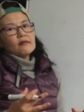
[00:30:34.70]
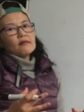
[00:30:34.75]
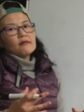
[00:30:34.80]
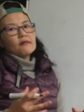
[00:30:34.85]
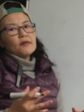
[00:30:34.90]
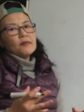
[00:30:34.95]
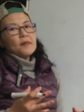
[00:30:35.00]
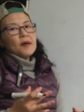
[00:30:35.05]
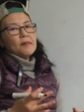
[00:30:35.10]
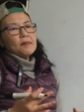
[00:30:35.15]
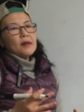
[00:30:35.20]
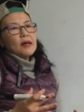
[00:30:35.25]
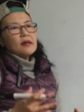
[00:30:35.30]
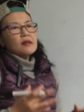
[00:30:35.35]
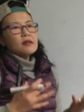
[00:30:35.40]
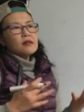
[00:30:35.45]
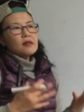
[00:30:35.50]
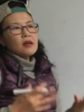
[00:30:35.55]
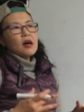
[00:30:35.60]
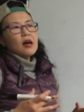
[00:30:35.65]
Remember,
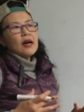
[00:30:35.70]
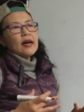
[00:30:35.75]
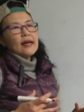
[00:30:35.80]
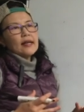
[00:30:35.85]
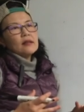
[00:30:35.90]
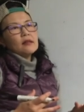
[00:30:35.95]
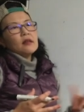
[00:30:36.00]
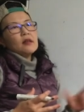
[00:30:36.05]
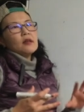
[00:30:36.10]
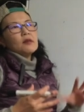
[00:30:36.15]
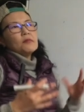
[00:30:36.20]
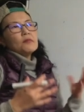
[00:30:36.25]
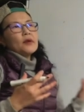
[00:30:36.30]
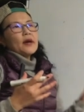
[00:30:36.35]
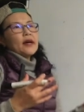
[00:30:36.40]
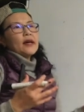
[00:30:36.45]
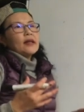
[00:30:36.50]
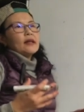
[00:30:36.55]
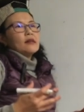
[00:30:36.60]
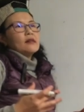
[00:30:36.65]
sine
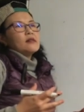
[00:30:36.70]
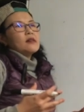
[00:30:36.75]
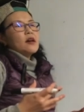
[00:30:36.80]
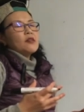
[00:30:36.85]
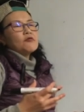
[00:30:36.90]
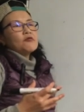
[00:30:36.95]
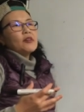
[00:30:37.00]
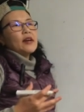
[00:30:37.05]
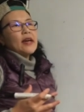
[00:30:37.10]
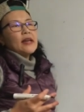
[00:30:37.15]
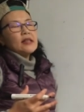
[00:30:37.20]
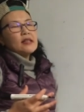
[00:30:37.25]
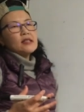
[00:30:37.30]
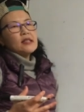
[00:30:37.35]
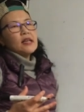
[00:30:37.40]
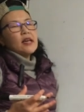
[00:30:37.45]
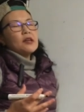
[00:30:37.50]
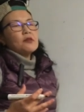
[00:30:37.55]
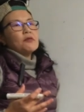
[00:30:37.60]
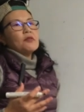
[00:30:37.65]
brackets 180
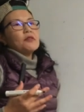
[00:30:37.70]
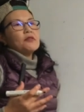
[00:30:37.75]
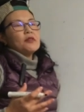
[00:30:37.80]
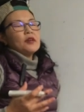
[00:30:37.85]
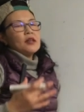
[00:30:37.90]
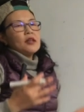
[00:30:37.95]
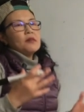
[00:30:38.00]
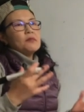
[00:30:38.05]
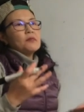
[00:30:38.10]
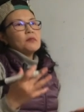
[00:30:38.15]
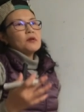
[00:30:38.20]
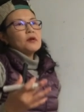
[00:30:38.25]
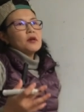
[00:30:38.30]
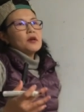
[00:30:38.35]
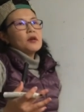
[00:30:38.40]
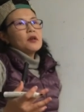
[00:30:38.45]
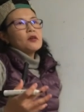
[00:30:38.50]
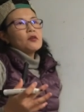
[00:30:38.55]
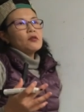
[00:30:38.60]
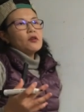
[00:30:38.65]
take away theta,
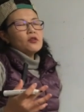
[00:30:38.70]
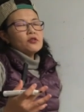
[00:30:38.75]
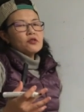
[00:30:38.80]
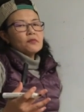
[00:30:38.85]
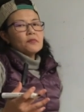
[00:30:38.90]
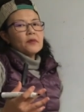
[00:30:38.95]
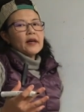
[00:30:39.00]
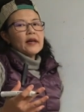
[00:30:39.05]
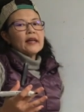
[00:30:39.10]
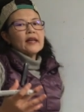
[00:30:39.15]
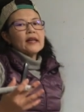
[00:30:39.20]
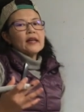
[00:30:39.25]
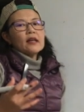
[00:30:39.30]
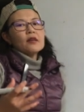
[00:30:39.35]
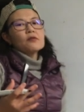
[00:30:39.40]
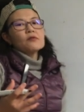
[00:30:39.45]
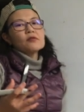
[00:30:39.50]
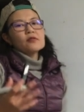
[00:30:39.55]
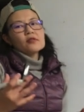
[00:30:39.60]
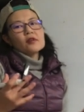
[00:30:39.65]
close the bracket
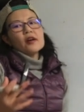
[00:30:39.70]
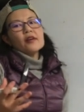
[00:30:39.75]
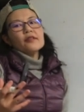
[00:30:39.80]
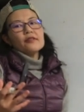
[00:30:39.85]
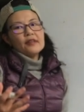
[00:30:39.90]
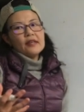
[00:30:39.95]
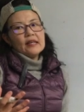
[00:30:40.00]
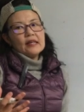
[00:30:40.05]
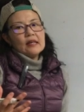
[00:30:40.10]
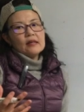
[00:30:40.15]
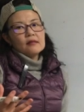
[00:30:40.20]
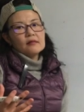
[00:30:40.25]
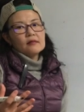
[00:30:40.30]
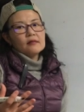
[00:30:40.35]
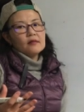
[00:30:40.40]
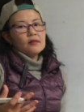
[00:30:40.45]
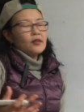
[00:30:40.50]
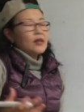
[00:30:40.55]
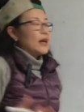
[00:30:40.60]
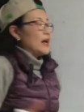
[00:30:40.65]
equals sine theta,
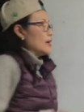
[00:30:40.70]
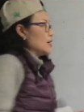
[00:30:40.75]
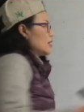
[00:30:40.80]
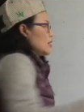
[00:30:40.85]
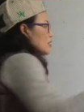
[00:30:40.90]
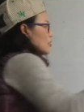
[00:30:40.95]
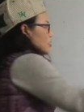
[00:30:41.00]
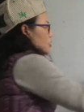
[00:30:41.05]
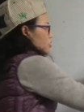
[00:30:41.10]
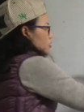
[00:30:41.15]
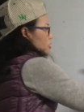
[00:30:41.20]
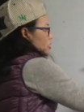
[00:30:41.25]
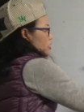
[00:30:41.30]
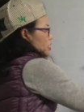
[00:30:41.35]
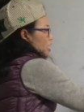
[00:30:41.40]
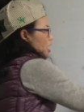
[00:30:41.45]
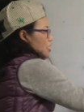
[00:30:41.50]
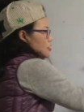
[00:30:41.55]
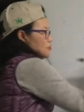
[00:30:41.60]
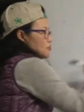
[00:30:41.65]
okay? Because
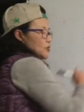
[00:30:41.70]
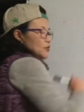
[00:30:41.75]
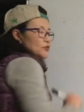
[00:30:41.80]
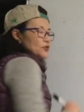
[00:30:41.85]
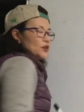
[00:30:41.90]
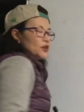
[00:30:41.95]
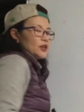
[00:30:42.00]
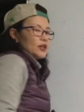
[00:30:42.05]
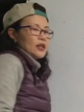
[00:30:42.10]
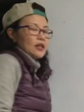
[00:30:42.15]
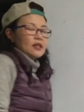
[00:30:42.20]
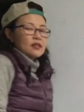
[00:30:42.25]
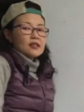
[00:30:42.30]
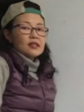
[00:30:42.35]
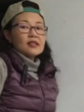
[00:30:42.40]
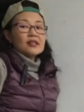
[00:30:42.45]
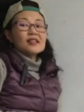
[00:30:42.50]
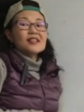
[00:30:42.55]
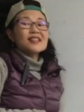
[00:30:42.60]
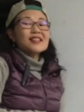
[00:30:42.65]
130 is in
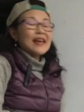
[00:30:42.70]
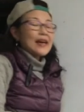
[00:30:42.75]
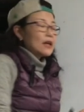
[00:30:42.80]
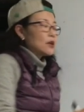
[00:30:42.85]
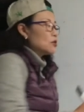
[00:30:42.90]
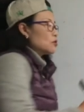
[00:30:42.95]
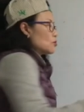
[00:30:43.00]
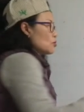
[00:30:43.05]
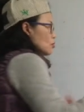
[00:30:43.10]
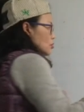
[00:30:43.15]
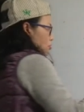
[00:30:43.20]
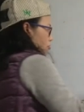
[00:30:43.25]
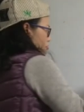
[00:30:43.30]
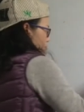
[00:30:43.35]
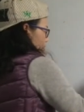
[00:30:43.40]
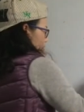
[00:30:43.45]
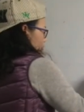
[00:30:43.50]
the second quadrant,